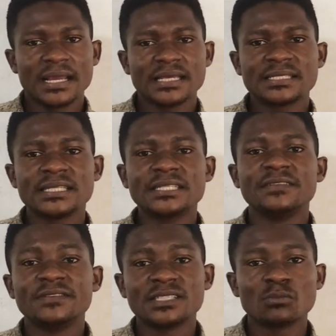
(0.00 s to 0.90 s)
easily
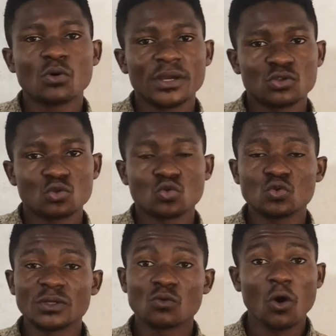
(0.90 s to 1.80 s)
divisible into two
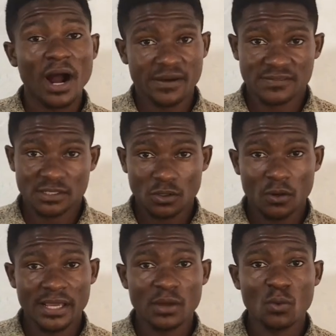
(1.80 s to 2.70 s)
equal halves,
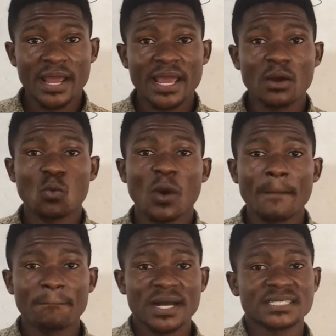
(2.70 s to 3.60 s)
okay, where
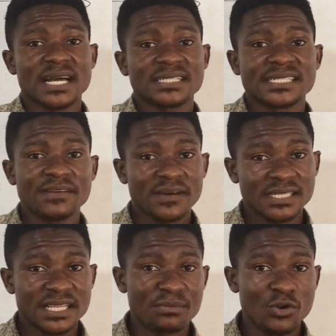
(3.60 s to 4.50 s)
one part can serve
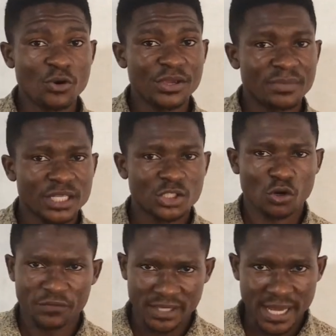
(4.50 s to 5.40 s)
as the mirror image
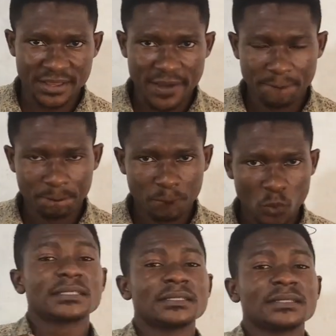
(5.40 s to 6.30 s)
of the other.
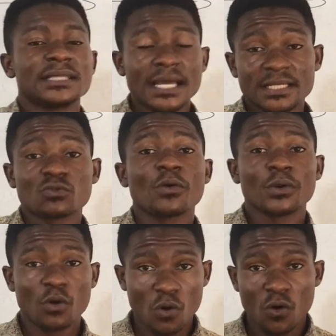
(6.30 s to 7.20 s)
That is what
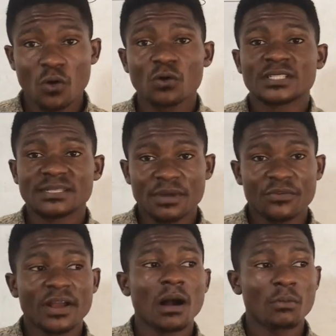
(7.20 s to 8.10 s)
we call
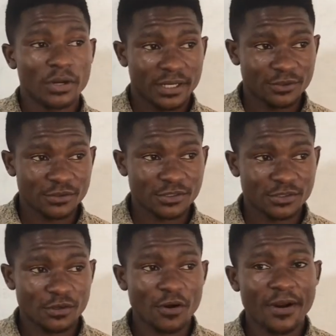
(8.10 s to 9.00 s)
symmetrical
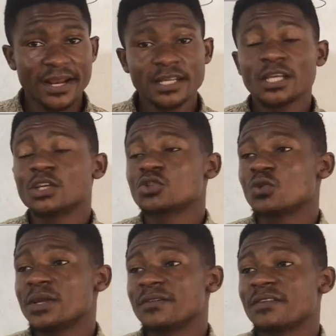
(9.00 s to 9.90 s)
molecules. Alright?
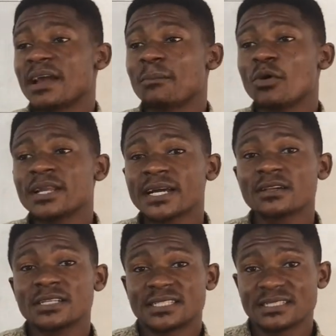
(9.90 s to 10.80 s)
So if a
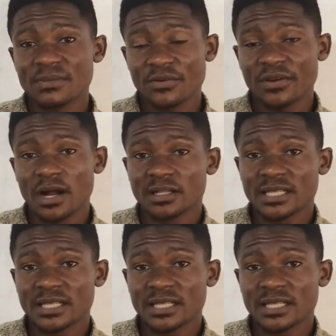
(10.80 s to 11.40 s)
molecule is symmetrical,